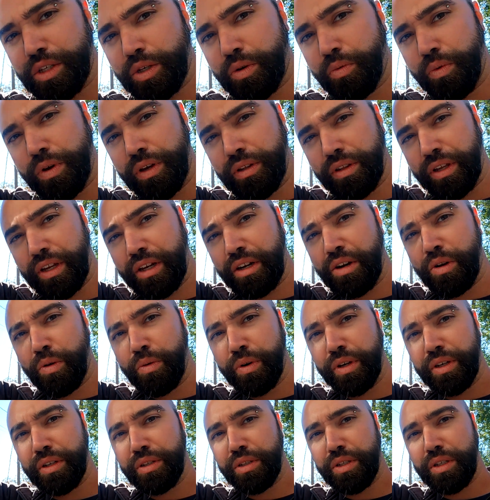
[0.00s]
squealing
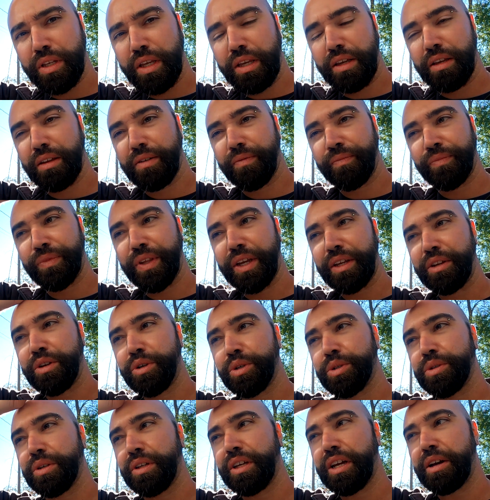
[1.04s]
noise that
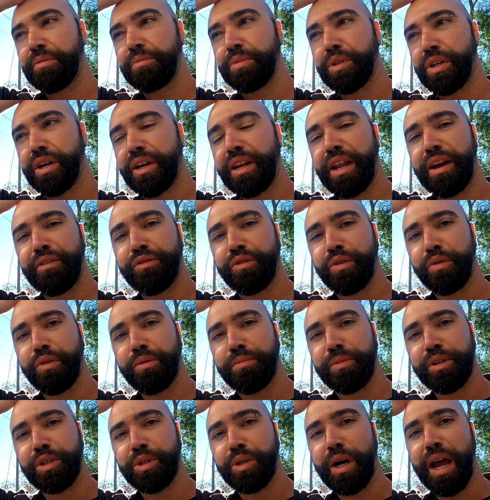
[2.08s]
usually comes on after
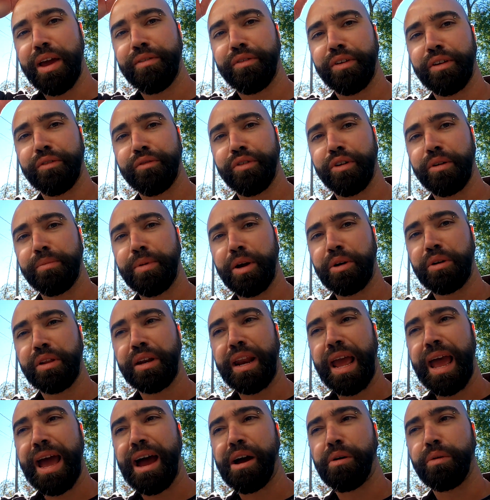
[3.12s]
we've been driving for about
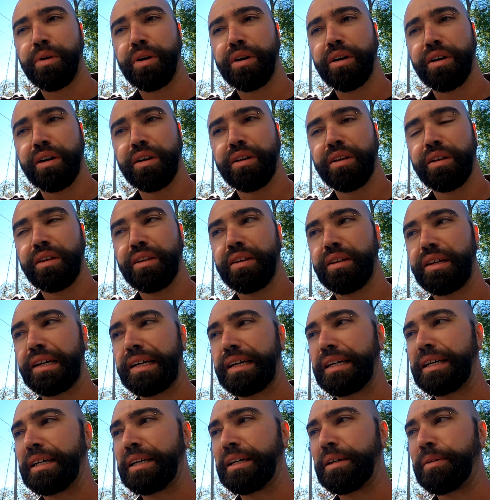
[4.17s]
an hour,
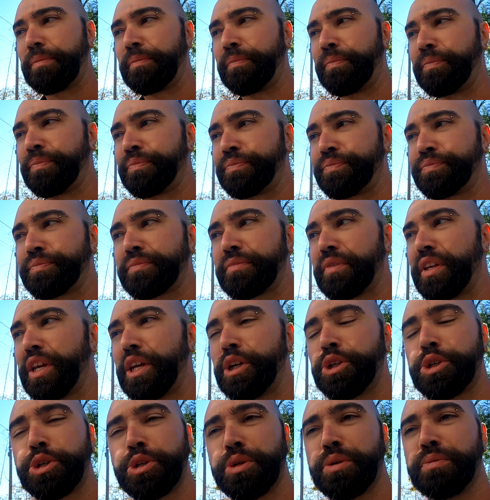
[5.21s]

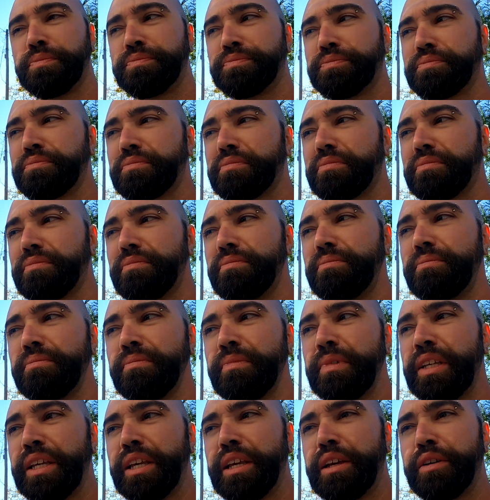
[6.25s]
ish,
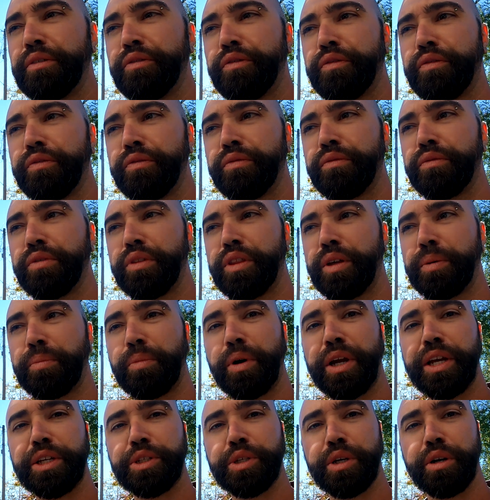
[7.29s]
if the
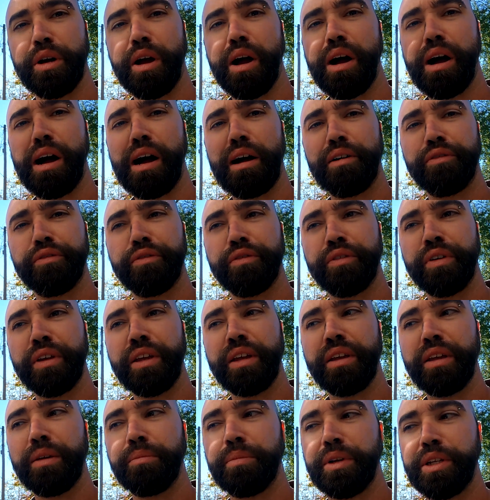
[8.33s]
brakes are off.
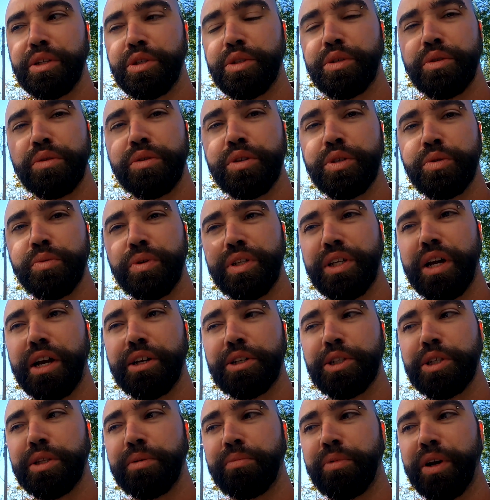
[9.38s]
But as soon as we
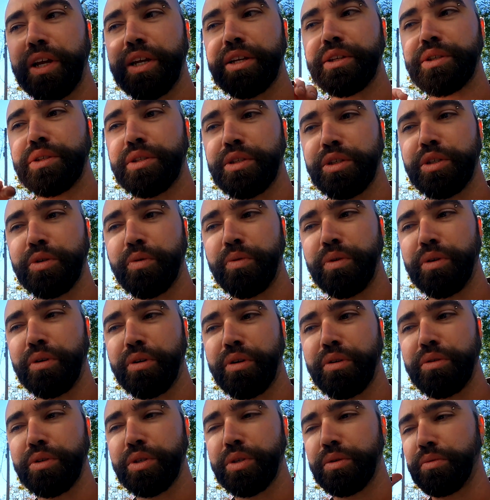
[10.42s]
touch the brakes, the squeal
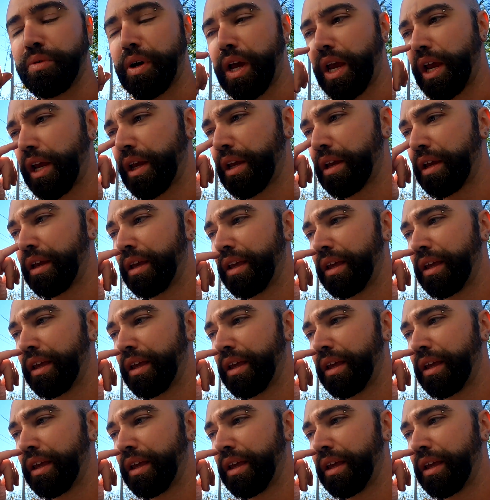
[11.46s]
goes away.